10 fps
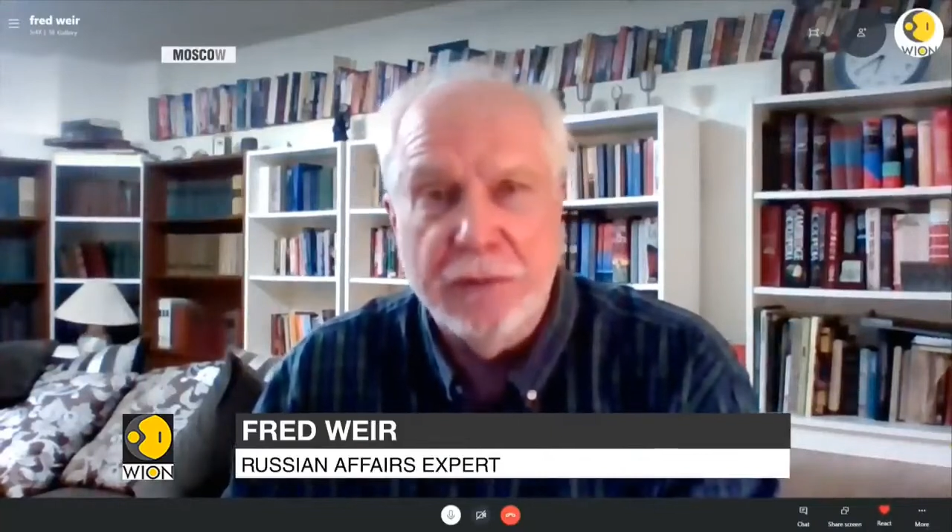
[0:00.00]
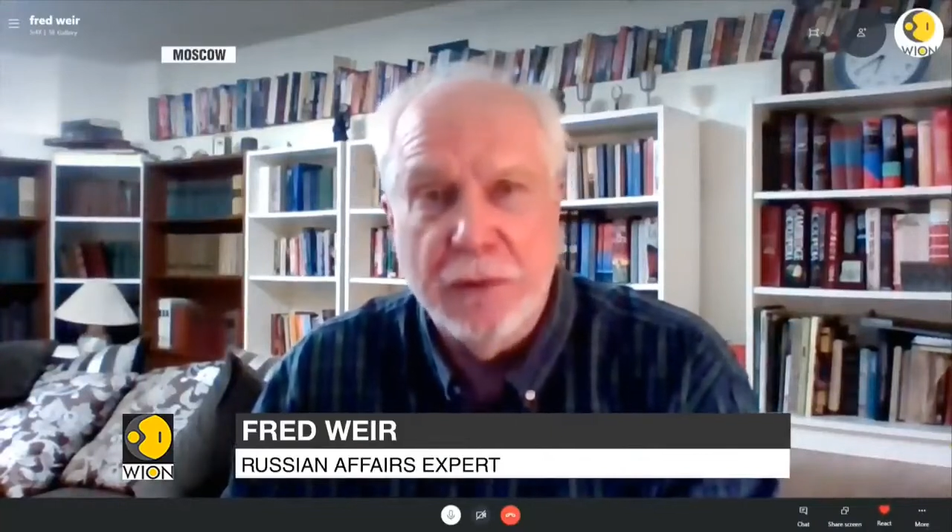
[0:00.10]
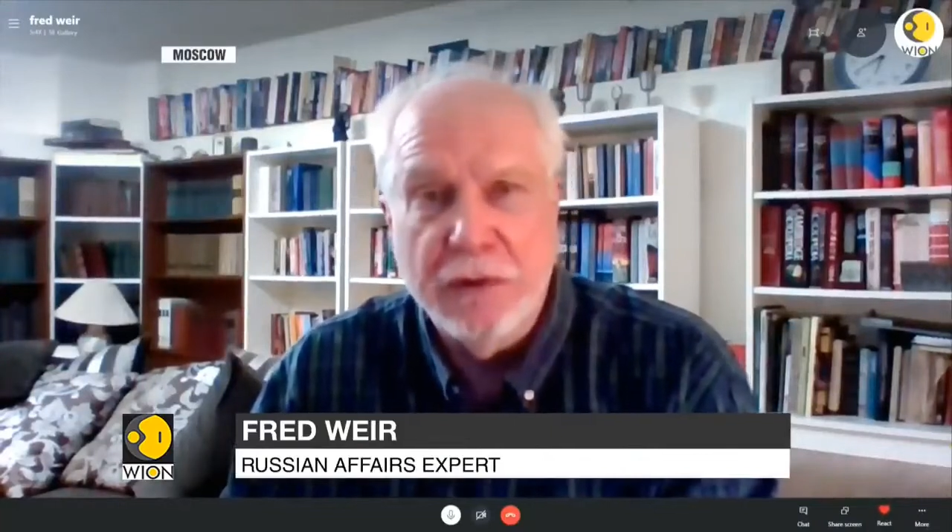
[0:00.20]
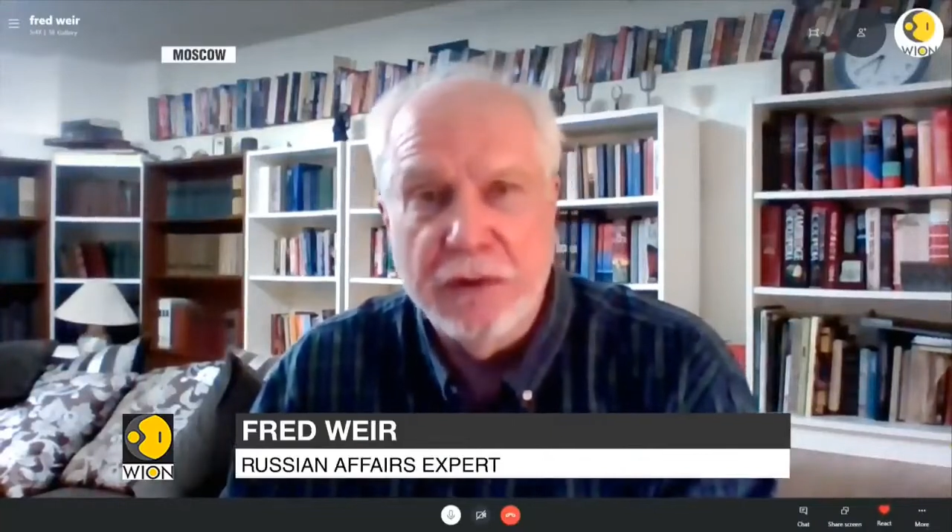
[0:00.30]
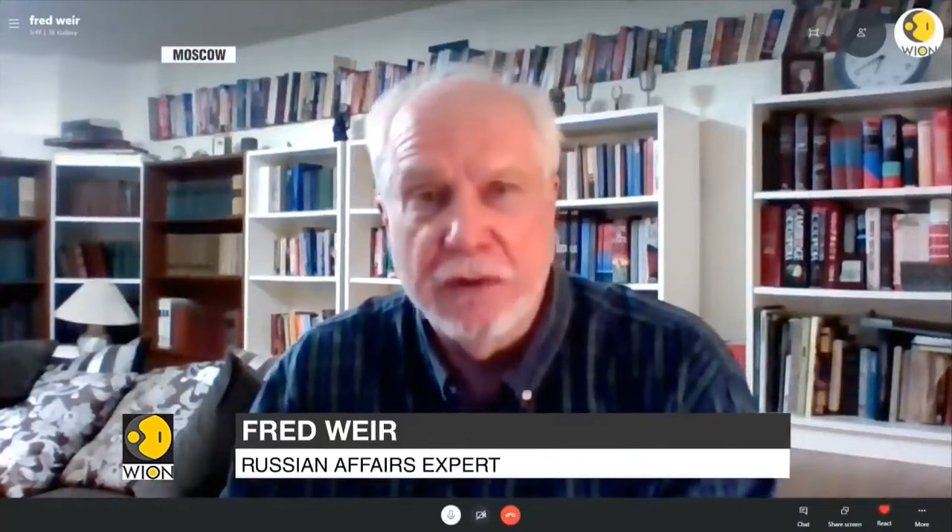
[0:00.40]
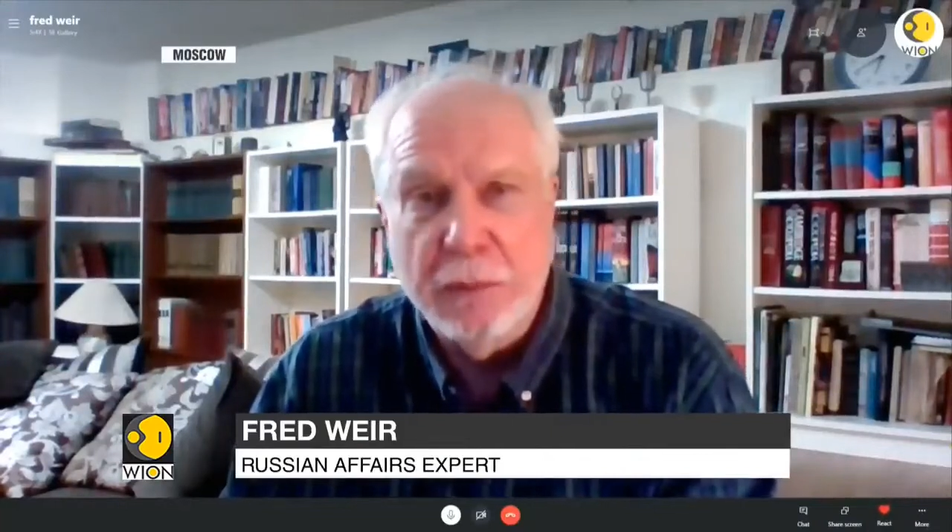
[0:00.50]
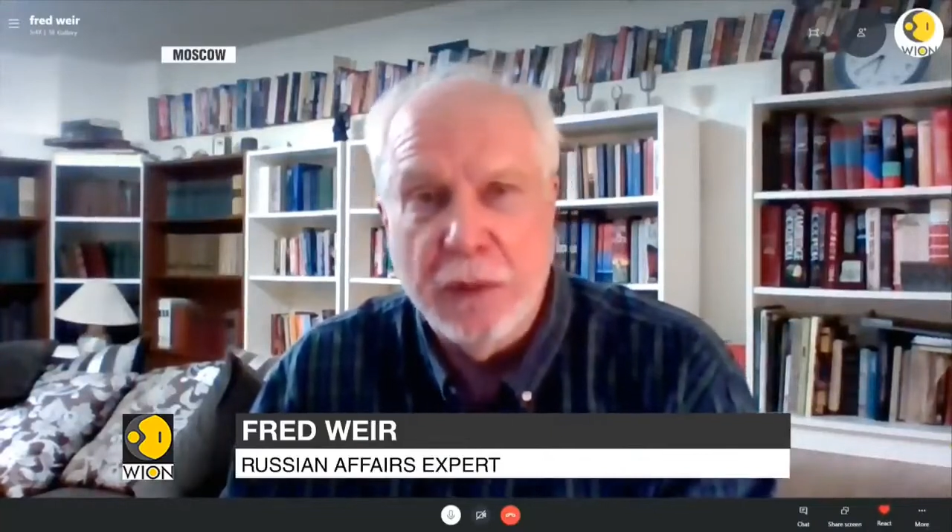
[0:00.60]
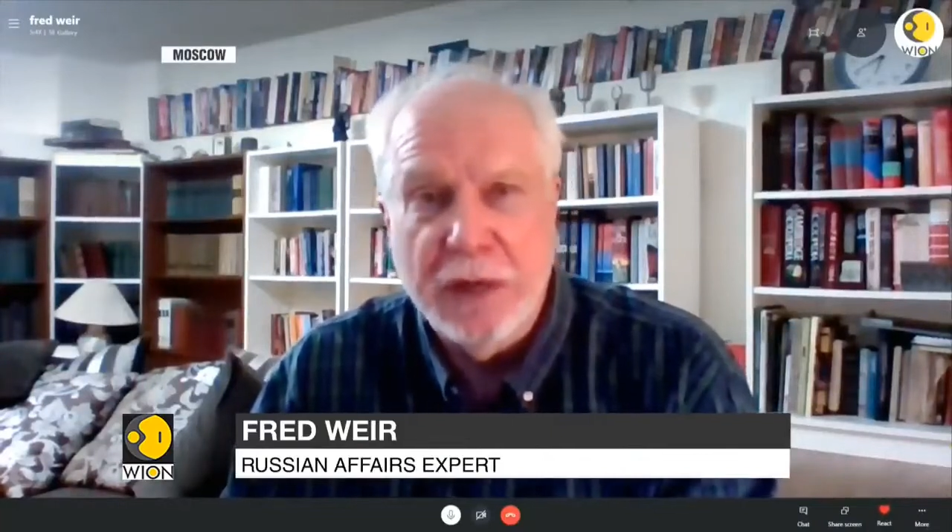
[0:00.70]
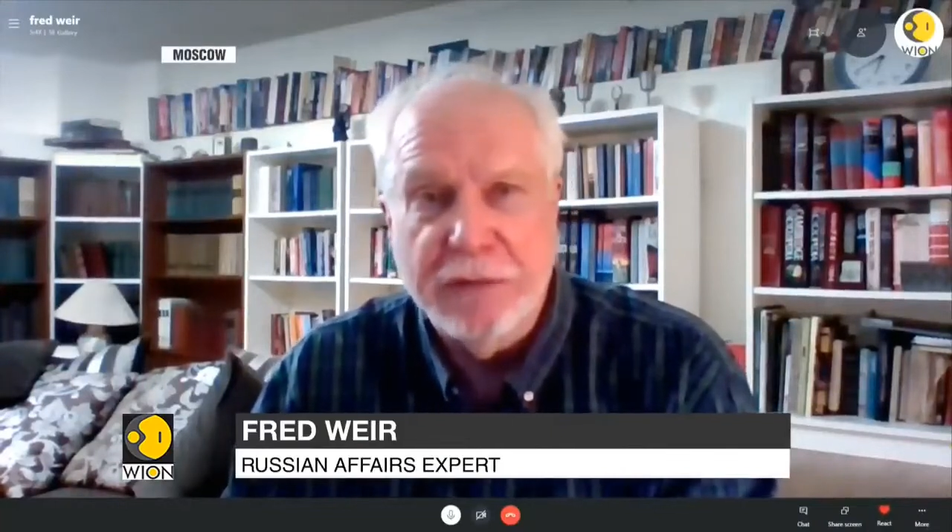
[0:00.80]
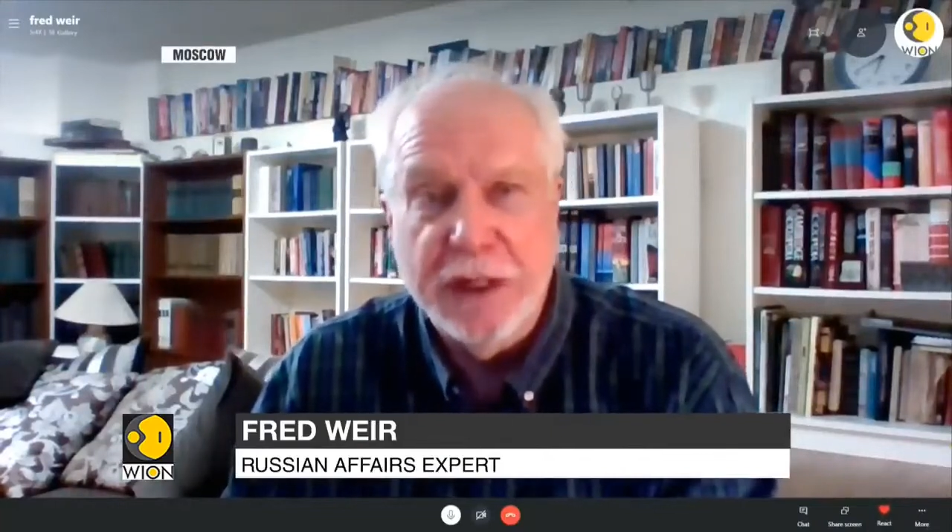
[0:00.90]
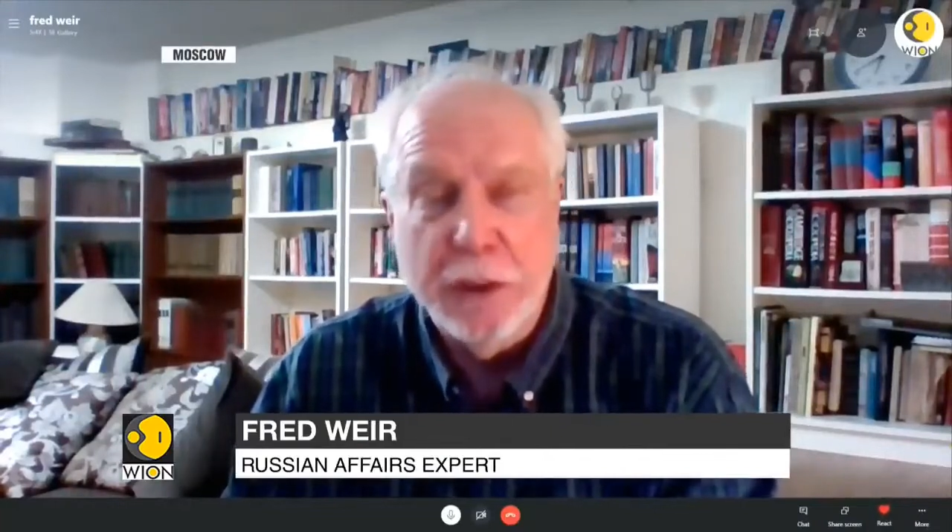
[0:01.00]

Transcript: forces that were left in